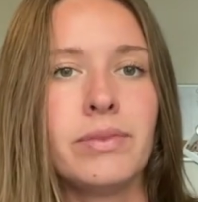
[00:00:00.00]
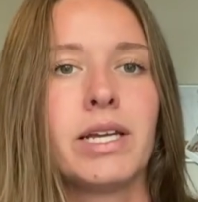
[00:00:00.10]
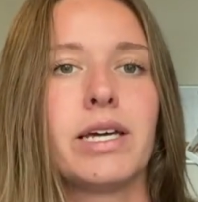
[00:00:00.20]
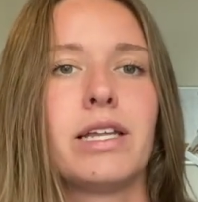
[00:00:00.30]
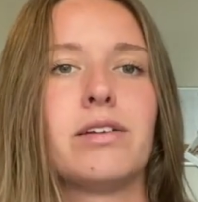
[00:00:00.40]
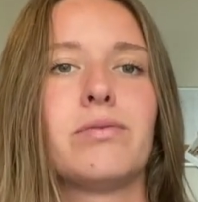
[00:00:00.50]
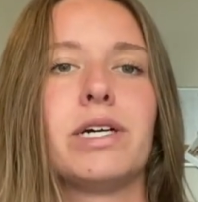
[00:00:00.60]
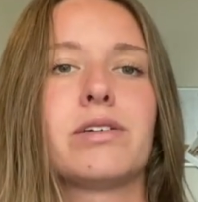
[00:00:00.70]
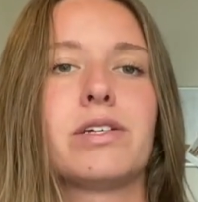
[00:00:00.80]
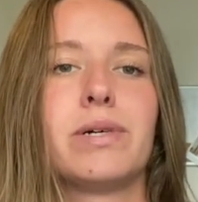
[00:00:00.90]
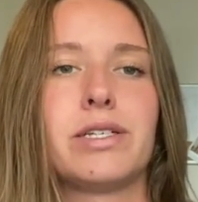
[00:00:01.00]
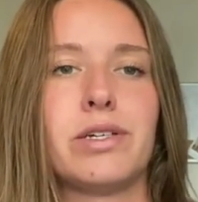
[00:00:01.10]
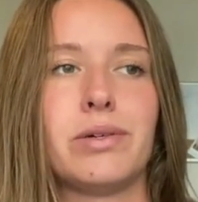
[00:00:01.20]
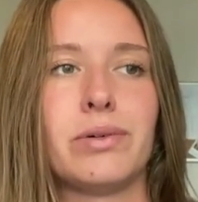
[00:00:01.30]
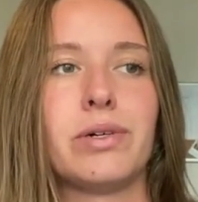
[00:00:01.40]
And then we also want
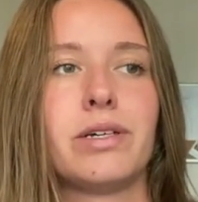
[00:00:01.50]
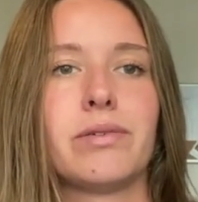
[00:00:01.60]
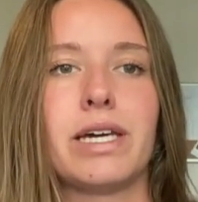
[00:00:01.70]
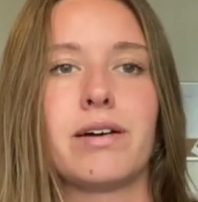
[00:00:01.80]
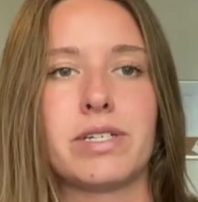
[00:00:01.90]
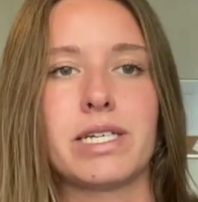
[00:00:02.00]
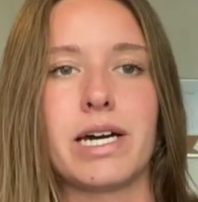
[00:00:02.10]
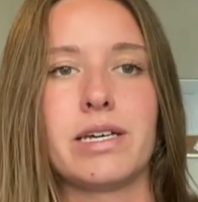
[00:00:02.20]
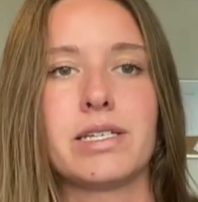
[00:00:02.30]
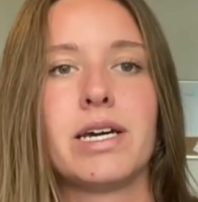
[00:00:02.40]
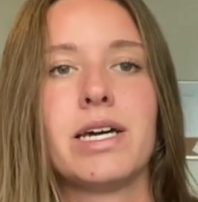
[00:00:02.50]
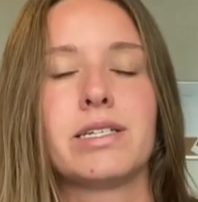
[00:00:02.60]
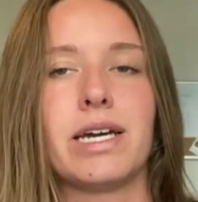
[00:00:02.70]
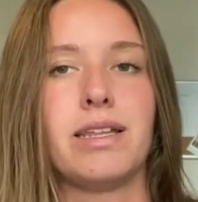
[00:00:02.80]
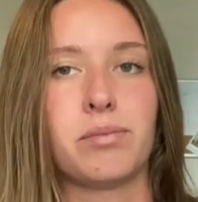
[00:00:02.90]
to really emphasize
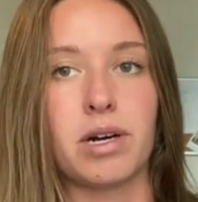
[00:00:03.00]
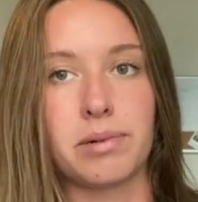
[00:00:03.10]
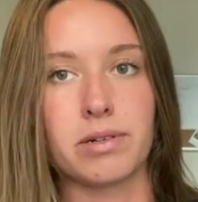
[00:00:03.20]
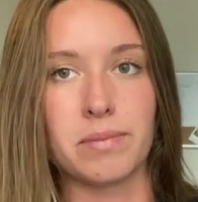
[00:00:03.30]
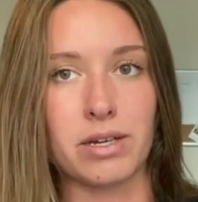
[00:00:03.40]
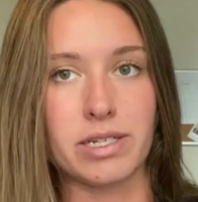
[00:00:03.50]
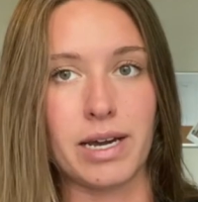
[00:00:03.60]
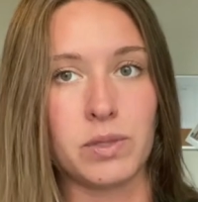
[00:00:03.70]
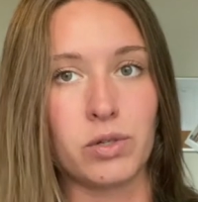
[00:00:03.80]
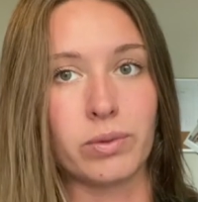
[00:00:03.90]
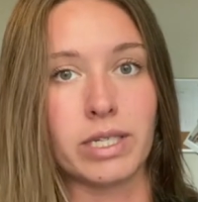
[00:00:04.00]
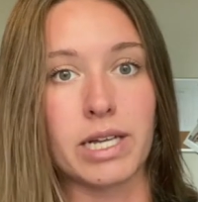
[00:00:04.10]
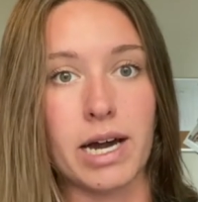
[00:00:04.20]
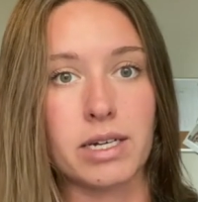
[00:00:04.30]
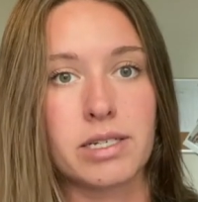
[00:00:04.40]
taking the proper amount of time to
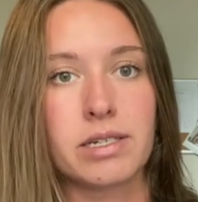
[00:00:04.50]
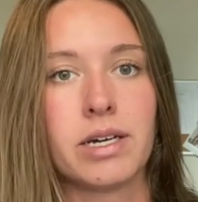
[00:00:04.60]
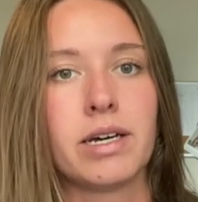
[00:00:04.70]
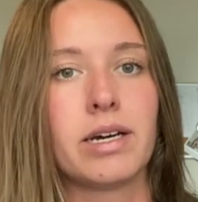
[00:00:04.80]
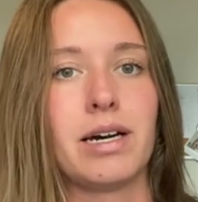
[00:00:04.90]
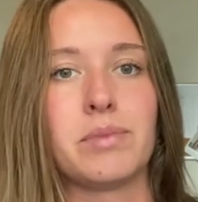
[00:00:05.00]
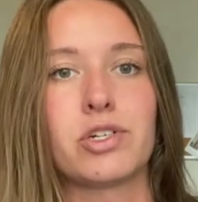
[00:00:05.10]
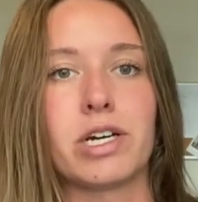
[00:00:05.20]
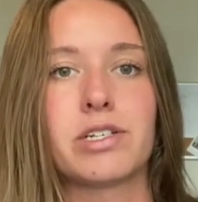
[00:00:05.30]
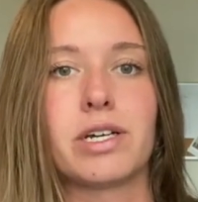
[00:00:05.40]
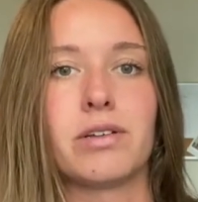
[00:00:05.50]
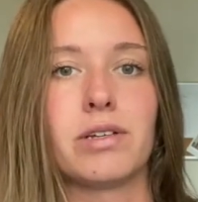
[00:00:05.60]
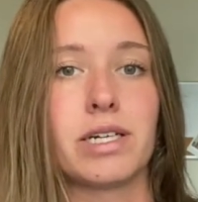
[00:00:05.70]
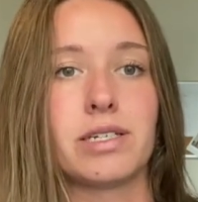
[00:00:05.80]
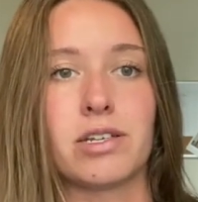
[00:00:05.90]
relax. Stress can
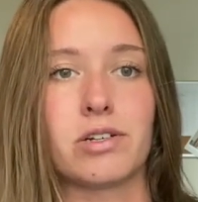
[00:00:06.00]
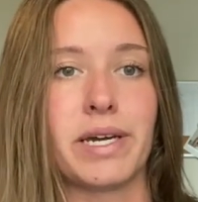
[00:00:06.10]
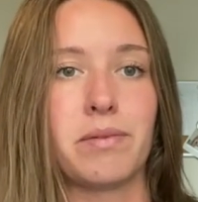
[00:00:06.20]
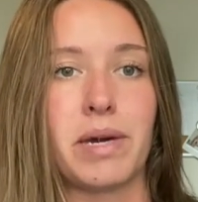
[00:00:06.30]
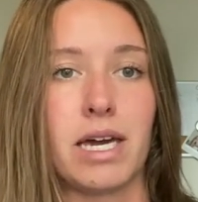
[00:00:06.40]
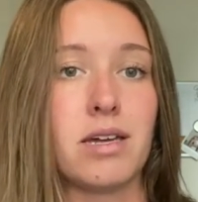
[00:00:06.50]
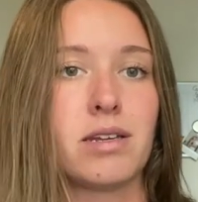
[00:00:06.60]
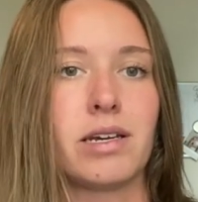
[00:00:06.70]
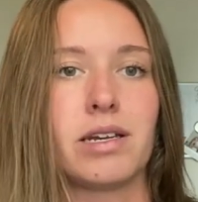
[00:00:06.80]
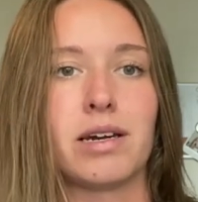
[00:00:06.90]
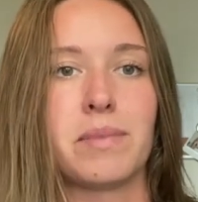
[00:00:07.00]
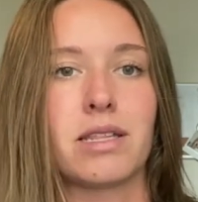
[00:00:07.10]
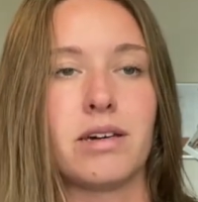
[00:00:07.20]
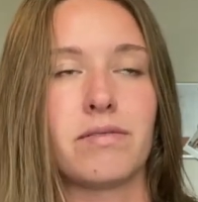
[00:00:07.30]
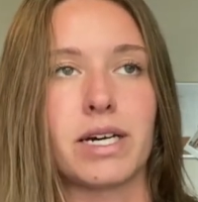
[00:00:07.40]
exacerbate pain and it can make
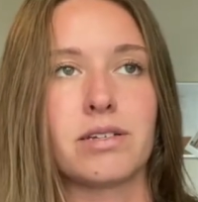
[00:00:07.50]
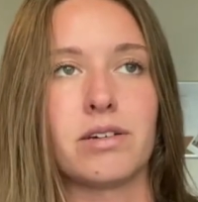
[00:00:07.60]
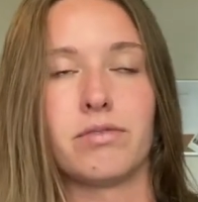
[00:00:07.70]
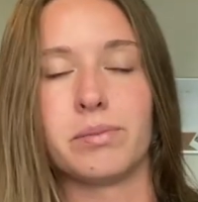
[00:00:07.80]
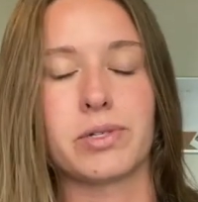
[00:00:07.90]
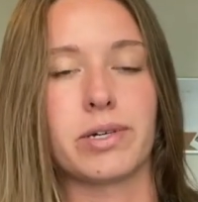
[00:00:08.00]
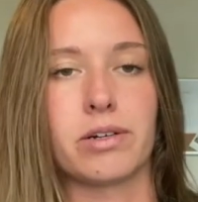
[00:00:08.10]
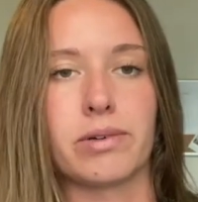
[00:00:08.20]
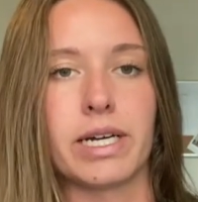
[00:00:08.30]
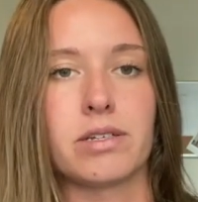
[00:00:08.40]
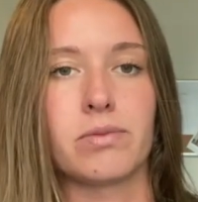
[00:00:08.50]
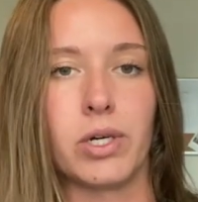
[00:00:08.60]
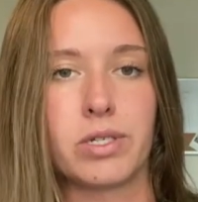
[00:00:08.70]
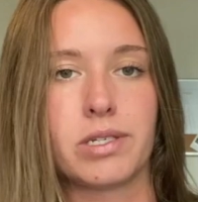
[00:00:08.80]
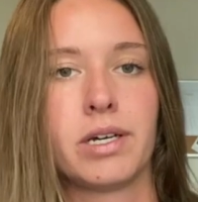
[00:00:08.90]
the effects of rheumatoid arthritis
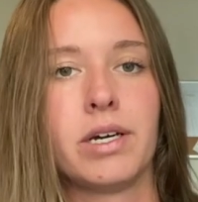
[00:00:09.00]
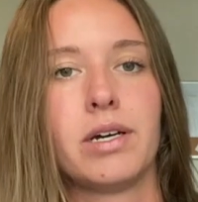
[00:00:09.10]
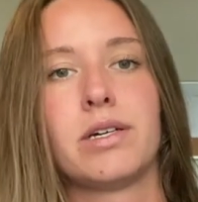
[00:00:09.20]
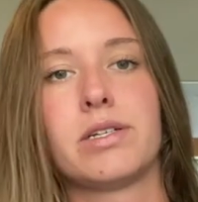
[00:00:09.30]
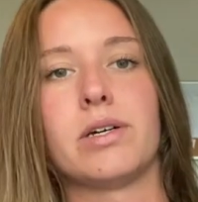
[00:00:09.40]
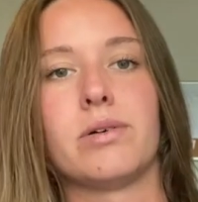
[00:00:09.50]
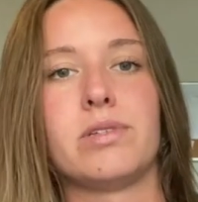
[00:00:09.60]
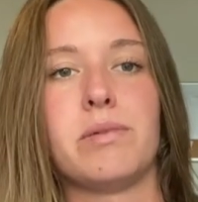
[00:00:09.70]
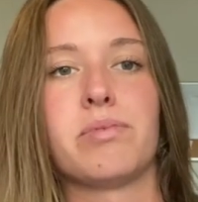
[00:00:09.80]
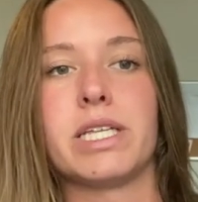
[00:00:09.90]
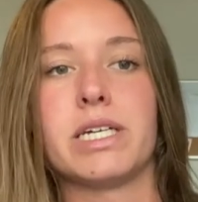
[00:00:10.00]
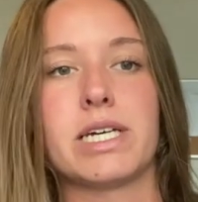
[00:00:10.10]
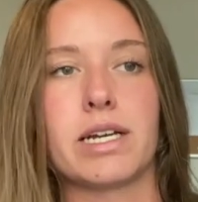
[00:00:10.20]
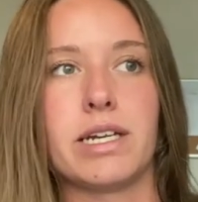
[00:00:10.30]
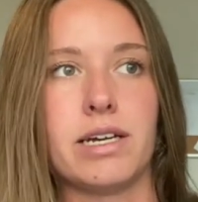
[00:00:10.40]
worse. So deep breathing
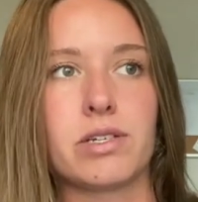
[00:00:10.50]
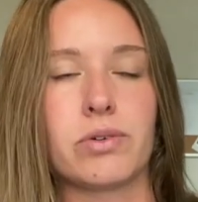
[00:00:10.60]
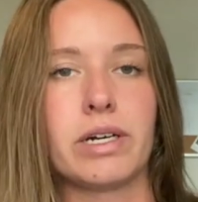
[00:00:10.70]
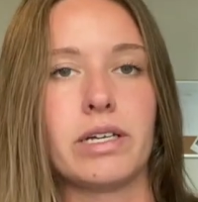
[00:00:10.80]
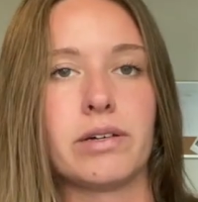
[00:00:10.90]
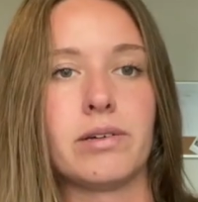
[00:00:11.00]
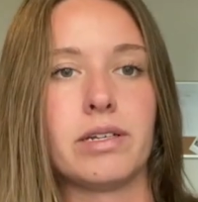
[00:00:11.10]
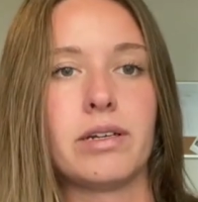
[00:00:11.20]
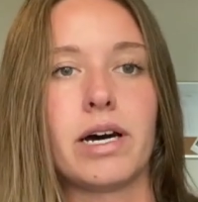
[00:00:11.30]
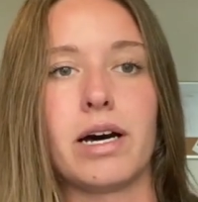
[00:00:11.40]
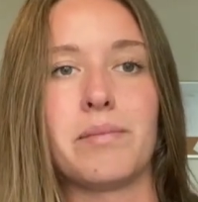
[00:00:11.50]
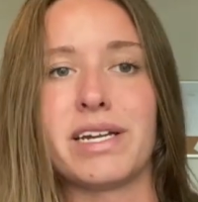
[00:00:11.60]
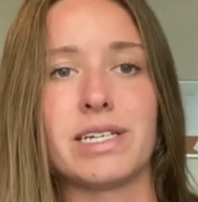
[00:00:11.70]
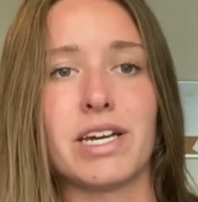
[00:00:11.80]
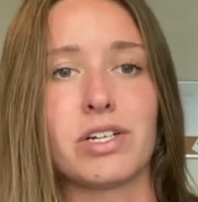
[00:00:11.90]
techniques or even
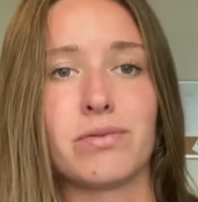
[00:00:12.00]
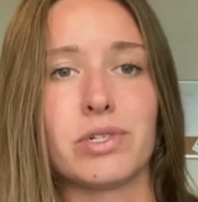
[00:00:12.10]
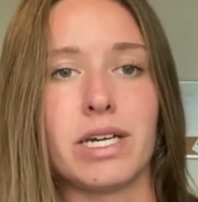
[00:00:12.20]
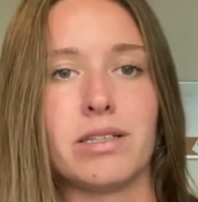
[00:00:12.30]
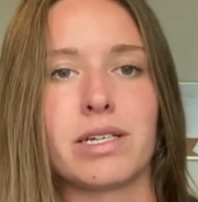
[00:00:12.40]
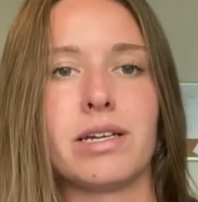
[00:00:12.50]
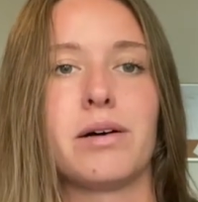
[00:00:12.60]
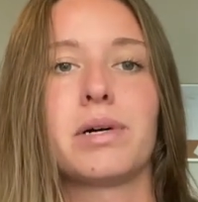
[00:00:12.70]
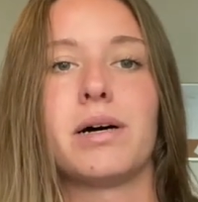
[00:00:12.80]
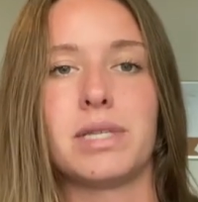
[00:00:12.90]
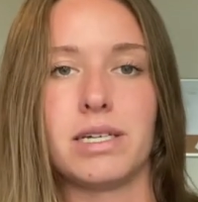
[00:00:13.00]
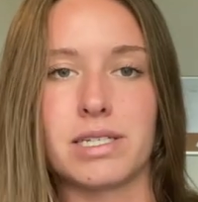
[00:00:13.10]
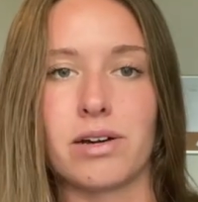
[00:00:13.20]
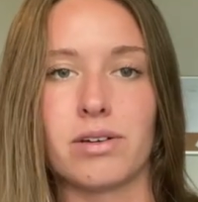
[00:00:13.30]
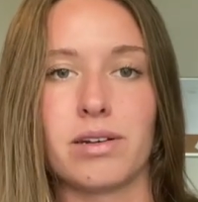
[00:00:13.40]
meditation routines can help calm things
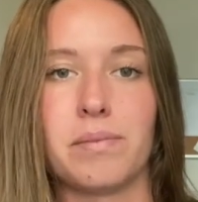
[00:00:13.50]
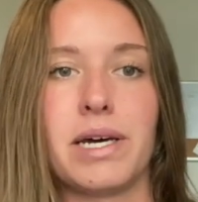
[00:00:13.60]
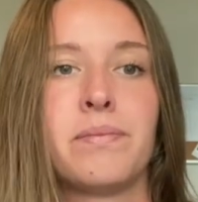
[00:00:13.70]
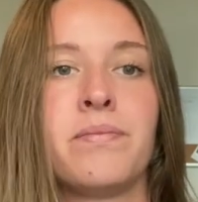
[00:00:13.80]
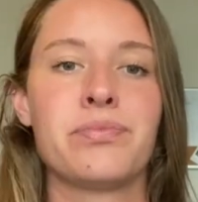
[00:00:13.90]
down a little bit.